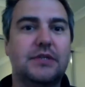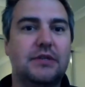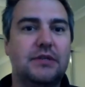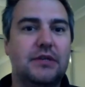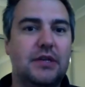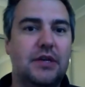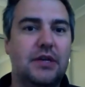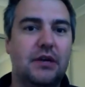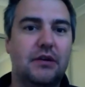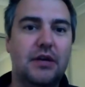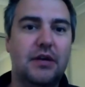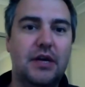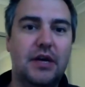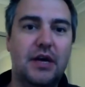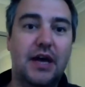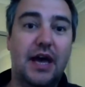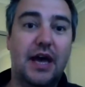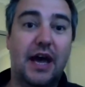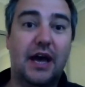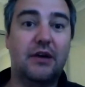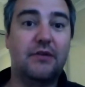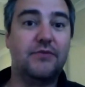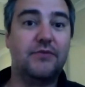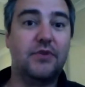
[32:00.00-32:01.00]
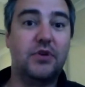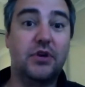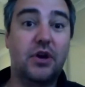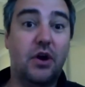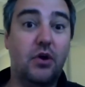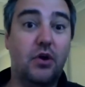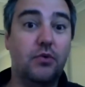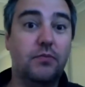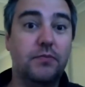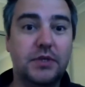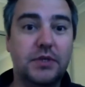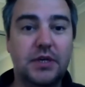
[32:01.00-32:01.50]
it, how have you
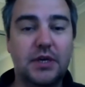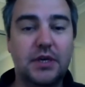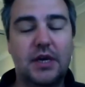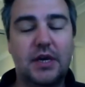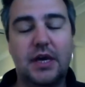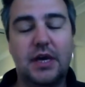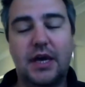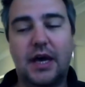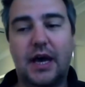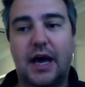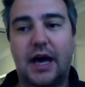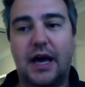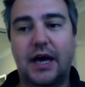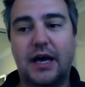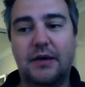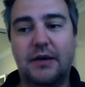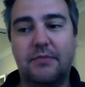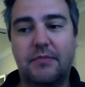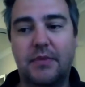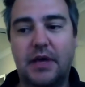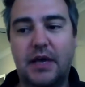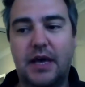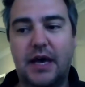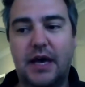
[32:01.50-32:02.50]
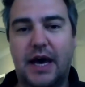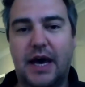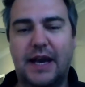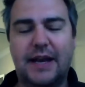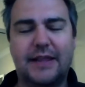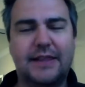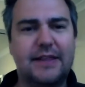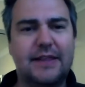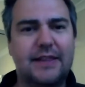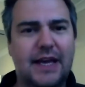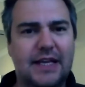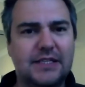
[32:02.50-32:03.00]
coped? And I
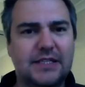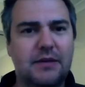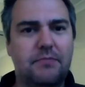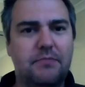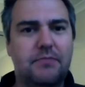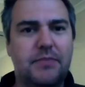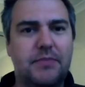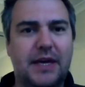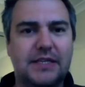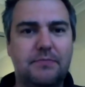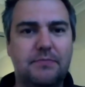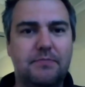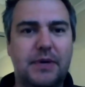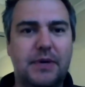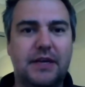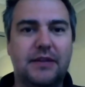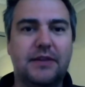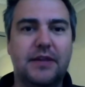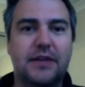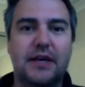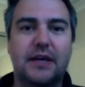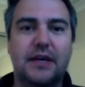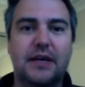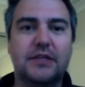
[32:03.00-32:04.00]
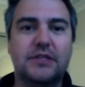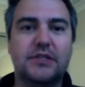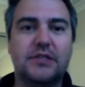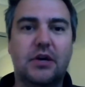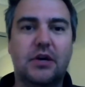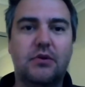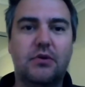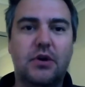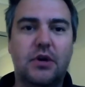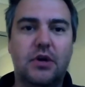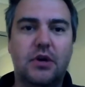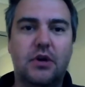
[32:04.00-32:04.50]
think that's a big thing. And
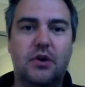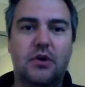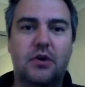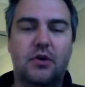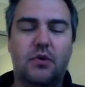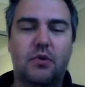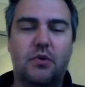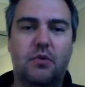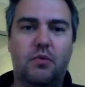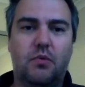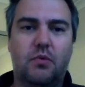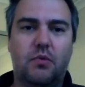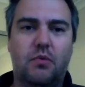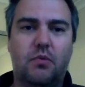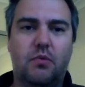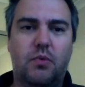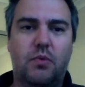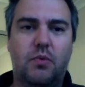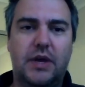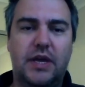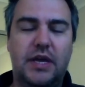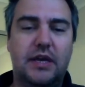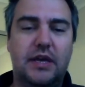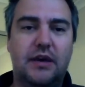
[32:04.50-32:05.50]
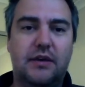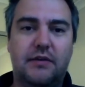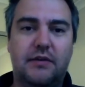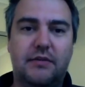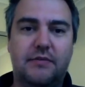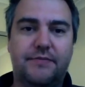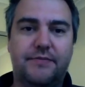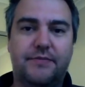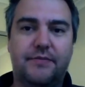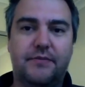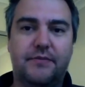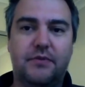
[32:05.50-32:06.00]
so we
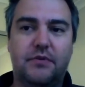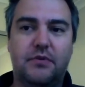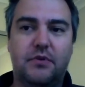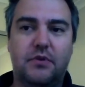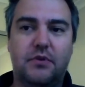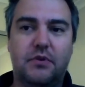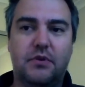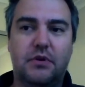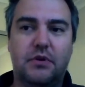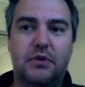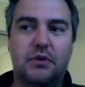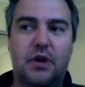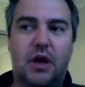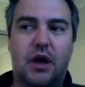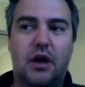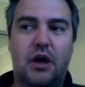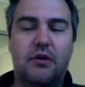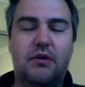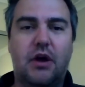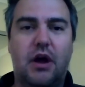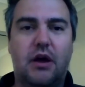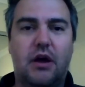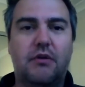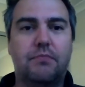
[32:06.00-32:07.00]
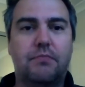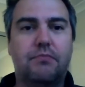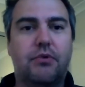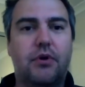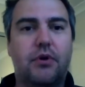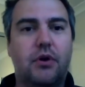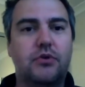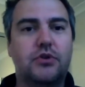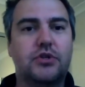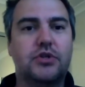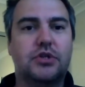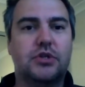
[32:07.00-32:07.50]
have our
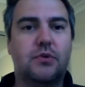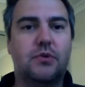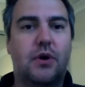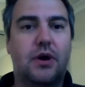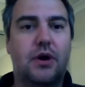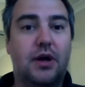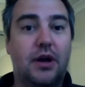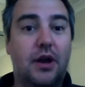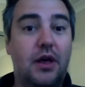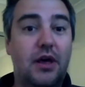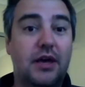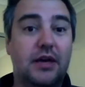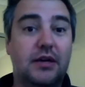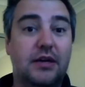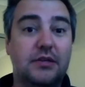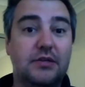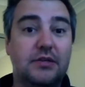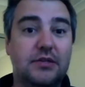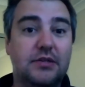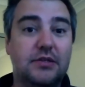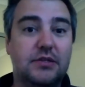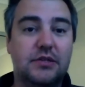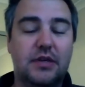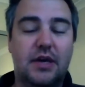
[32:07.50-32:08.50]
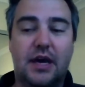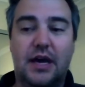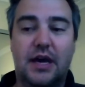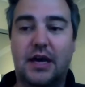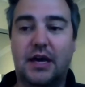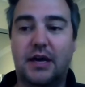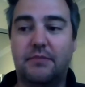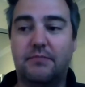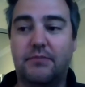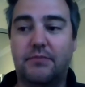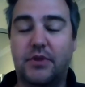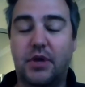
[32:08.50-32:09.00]
approach to our clients,
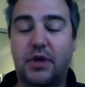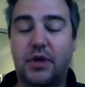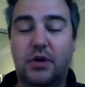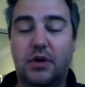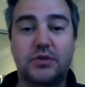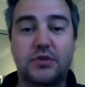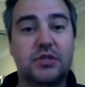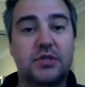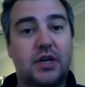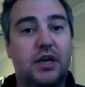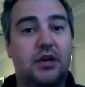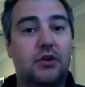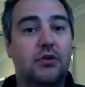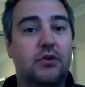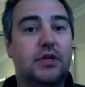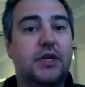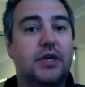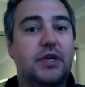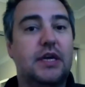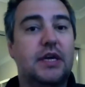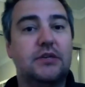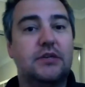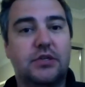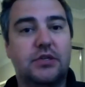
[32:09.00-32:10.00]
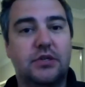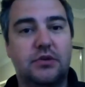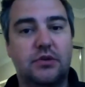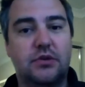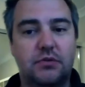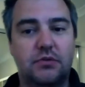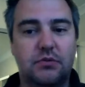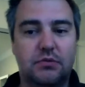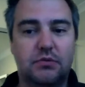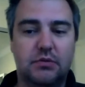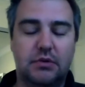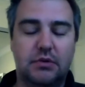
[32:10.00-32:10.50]
those that are looking to